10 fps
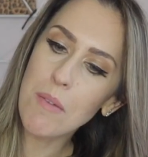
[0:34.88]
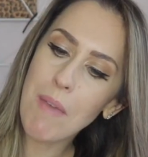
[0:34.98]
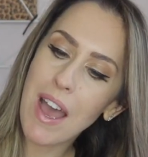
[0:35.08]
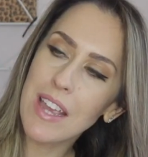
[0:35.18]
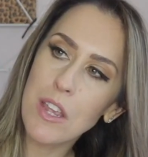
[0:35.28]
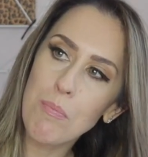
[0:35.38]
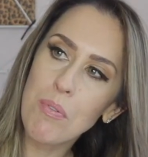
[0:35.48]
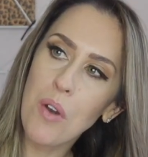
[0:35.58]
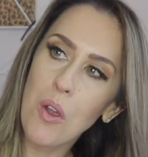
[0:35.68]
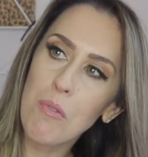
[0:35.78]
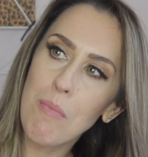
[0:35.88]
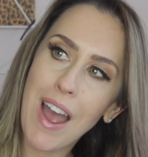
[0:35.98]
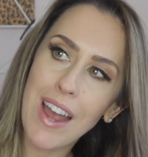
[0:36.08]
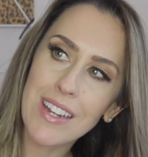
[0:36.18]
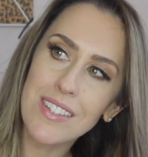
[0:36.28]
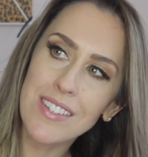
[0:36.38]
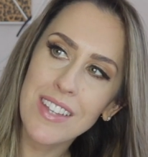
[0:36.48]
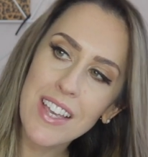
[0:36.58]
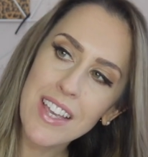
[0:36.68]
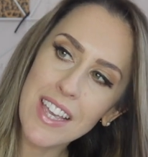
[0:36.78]
my Pro Max
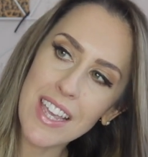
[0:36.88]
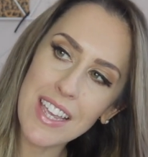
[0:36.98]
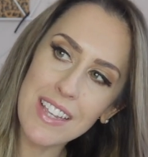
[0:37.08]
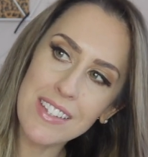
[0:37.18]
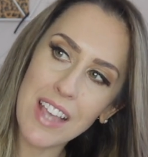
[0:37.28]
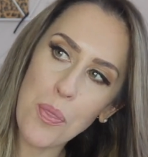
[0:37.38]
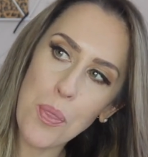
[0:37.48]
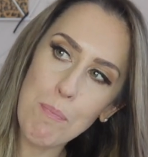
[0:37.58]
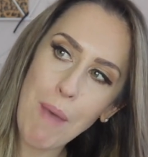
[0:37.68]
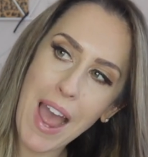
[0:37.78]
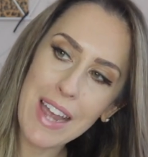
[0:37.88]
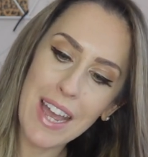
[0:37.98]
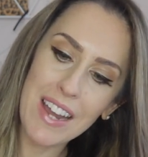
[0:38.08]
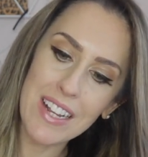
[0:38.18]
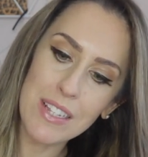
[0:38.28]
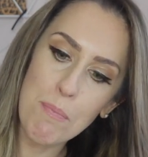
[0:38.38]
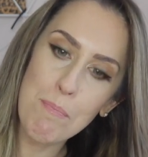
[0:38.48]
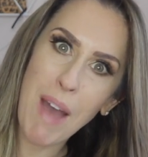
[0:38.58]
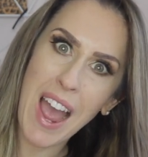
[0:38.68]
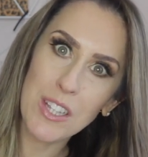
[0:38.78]
is at the back and it's
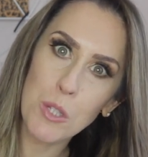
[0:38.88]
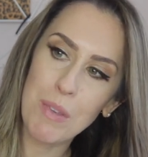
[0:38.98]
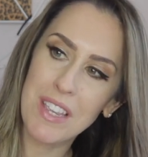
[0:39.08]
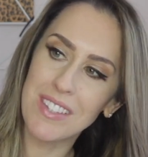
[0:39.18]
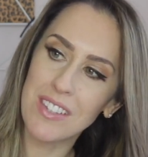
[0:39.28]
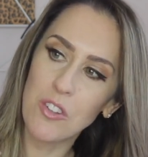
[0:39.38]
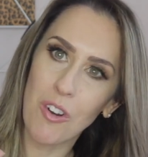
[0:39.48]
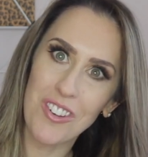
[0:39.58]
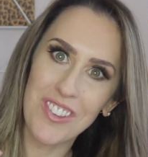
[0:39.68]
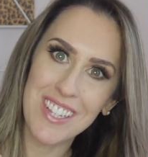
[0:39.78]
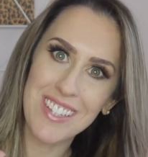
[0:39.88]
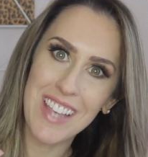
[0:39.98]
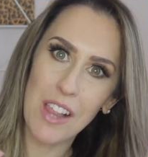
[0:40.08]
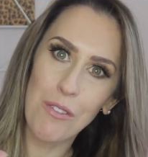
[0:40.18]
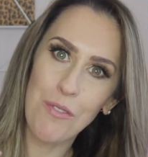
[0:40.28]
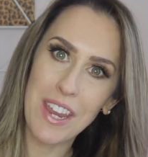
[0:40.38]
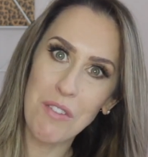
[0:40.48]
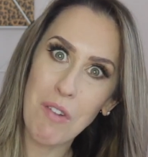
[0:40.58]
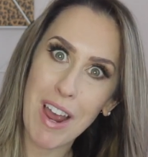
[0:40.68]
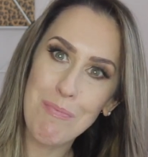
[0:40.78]
matte because it's not got this
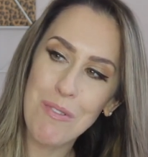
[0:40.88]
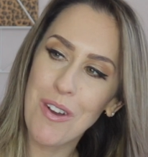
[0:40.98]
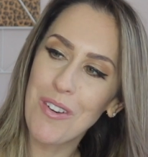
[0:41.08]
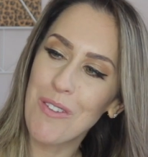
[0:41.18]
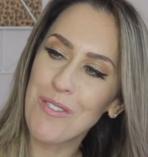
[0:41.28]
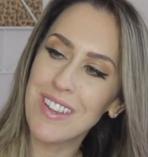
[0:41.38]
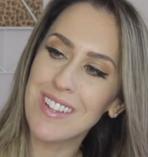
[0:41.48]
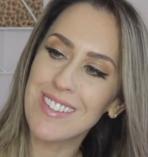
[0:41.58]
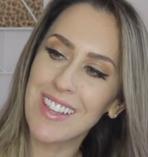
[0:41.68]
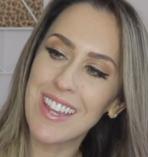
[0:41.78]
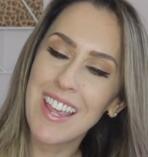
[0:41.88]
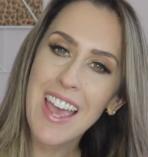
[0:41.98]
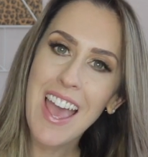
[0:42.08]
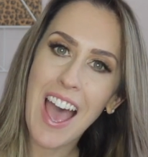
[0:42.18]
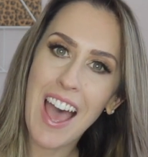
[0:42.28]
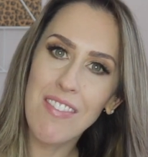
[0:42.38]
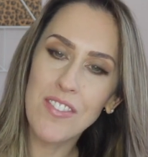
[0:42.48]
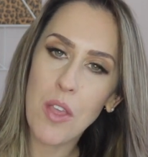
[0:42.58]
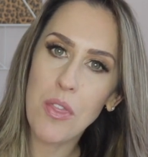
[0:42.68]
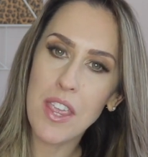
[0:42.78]
cellophane wrapper on, obviously,
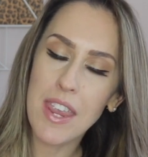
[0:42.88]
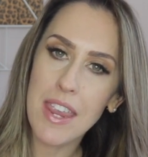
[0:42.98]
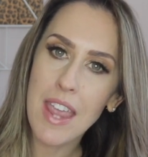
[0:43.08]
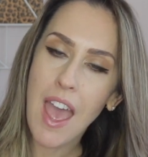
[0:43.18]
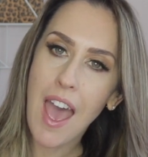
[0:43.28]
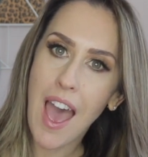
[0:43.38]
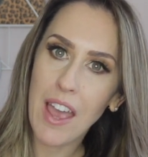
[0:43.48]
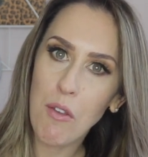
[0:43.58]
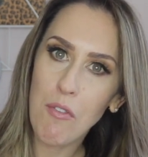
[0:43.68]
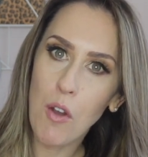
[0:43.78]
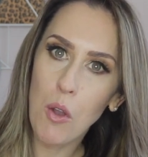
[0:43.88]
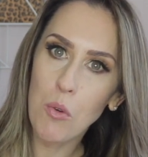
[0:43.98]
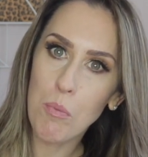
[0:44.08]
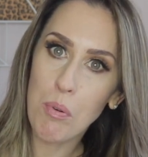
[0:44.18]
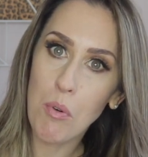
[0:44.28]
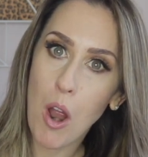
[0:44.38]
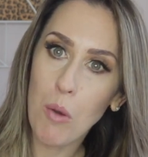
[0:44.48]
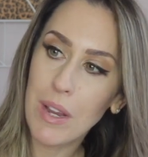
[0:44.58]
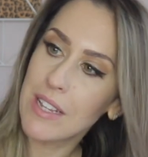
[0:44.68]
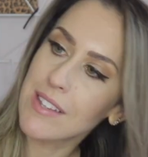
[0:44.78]
and the iPhone
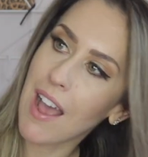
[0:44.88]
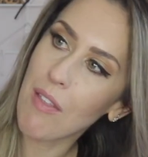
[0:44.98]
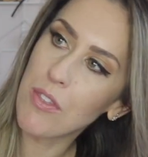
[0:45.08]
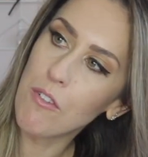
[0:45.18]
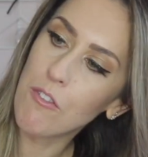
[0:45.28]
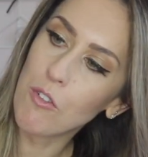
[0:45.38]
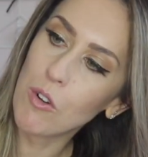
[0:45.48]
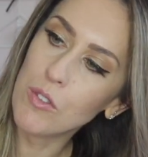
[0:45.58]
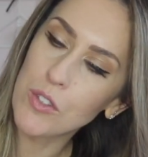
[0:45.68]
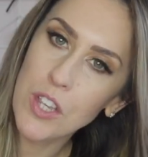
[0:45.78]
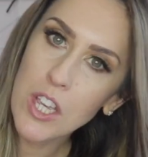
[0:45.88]
Pro is at the front.